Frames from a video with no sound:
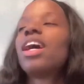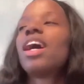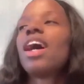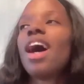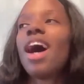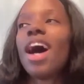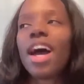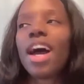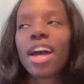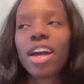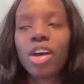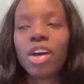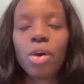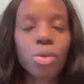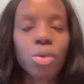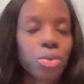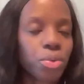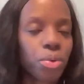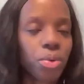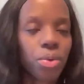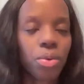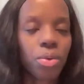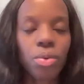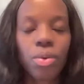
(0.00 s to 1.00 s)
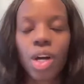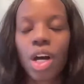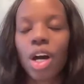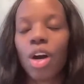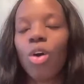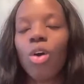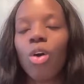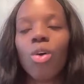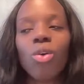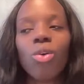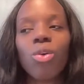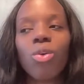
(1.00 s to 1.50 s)
I go through a
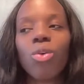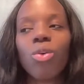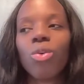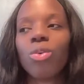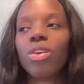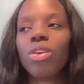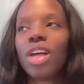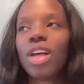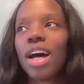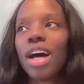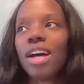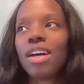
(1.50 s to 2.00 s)
whole